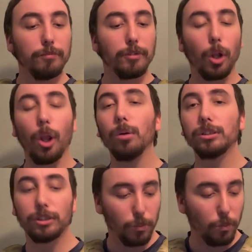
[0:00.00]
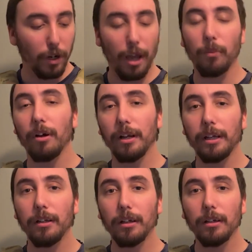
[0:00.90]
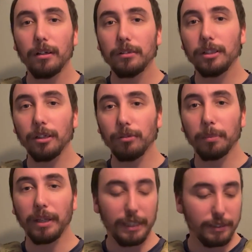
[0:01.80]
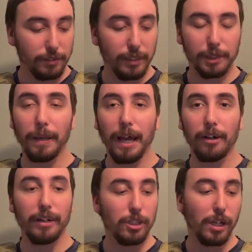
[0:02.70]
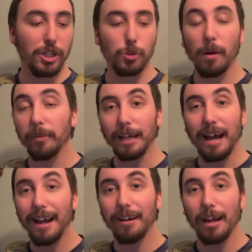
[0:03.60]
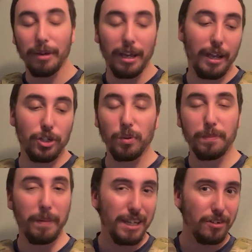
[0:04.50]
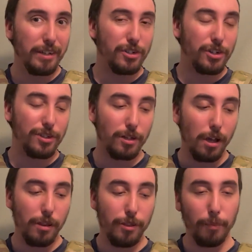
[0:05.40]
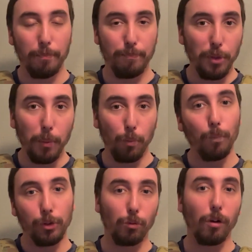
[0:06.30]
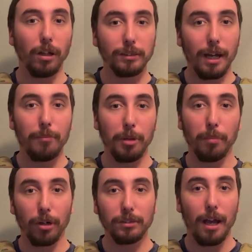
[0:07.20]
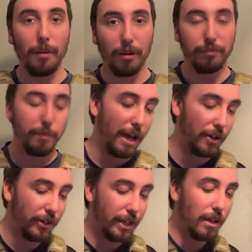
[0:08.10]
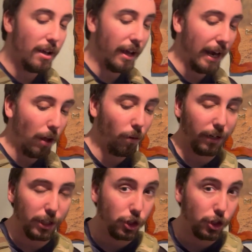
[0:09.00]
close to what I wanted to replace this battery, so I just went with the higher mAh, which basically is just the run time, the burn time of the battery, and how long it